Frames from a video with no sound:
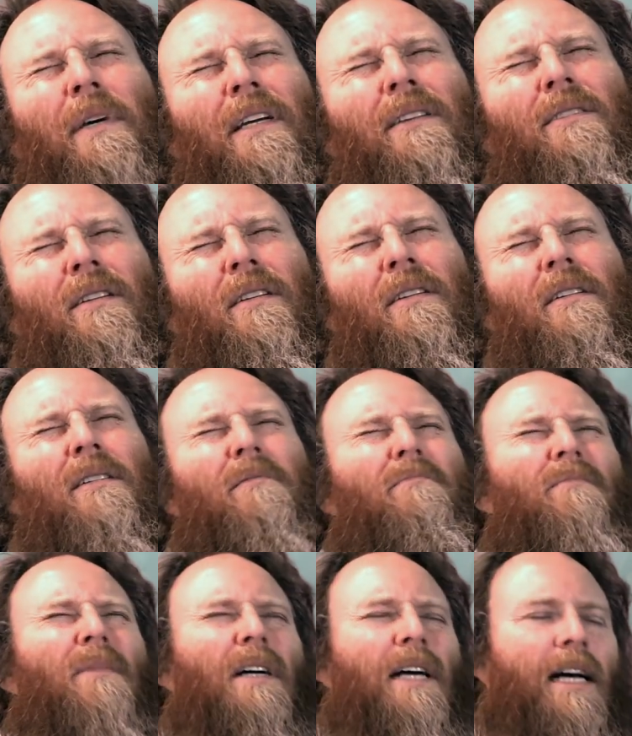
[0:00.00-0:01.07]
guitar,
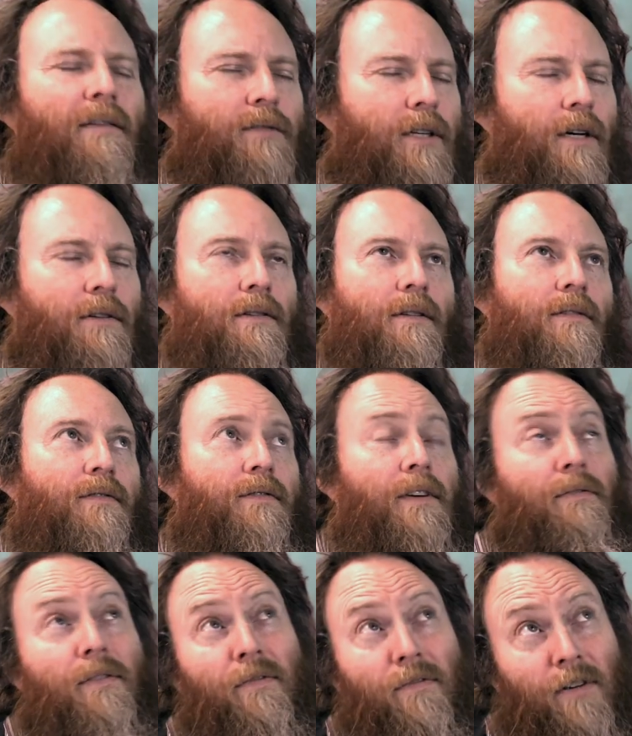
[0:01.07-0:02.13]
I have to go to the
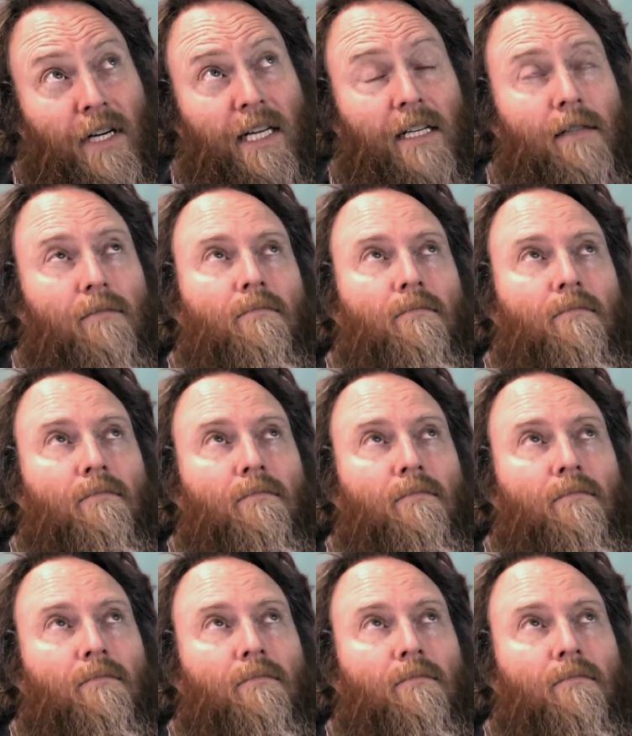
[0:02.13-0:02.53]
fifth fret.